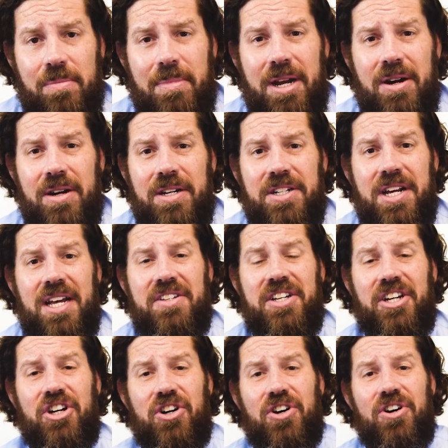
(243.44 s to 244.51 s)
a marriage has
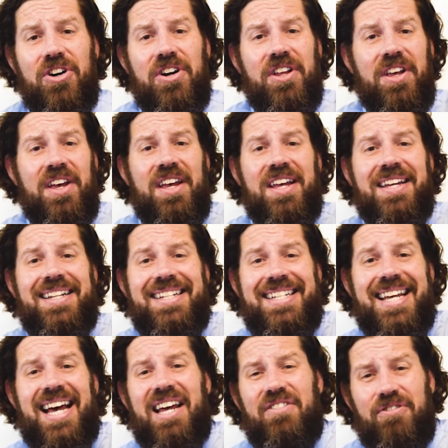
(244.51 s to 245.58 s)
incurred
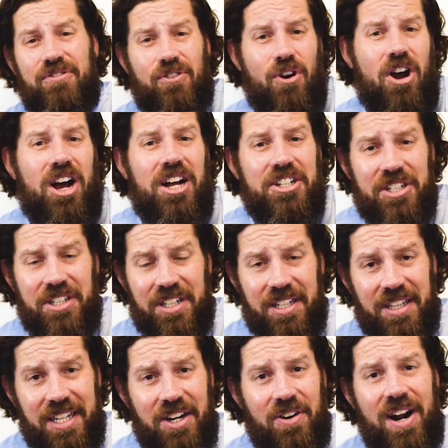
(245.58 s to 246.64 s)
debt
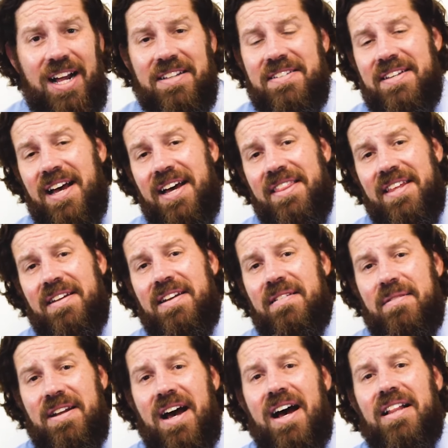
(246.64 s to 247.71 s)
fraudulently or outside the
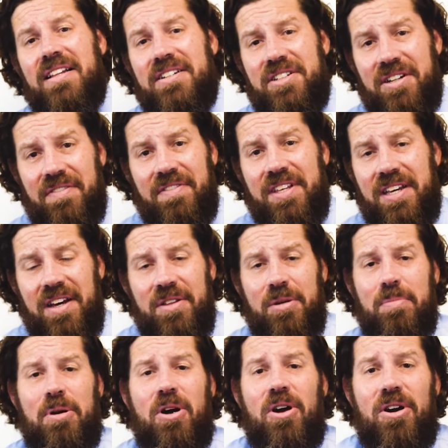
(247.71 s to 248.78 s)
knowledge of the
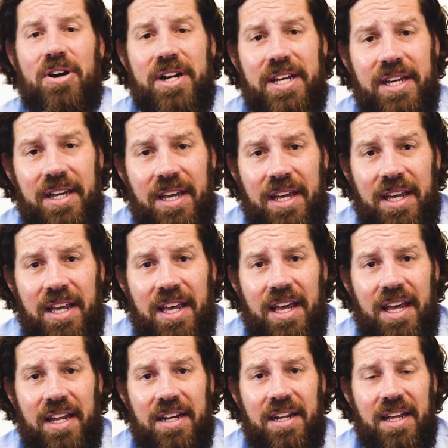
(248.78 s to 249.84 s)
other party.
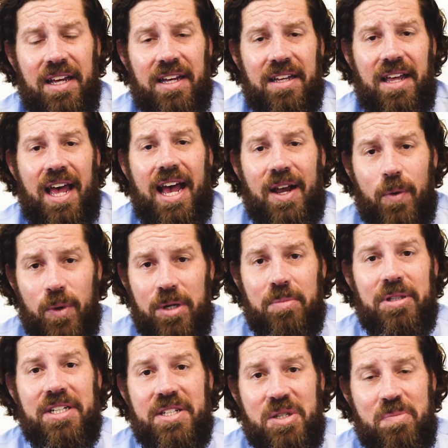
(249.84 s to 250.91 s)
And
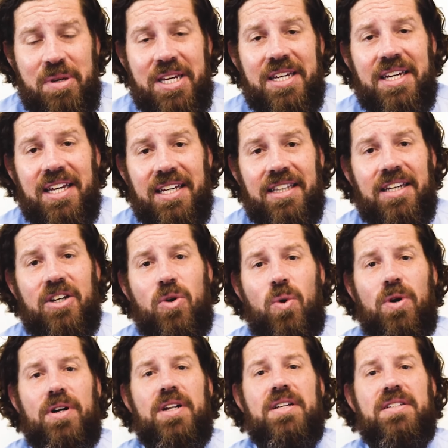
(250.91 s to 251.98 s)
equitably speaking, the
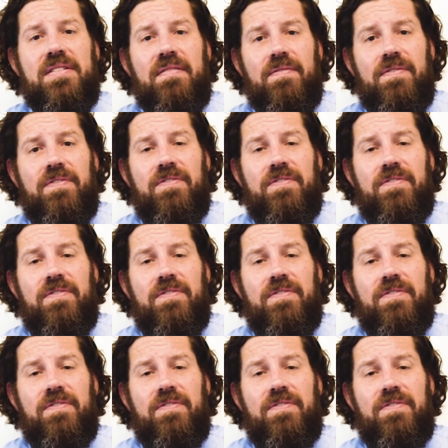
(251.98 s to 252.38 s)
court doesn't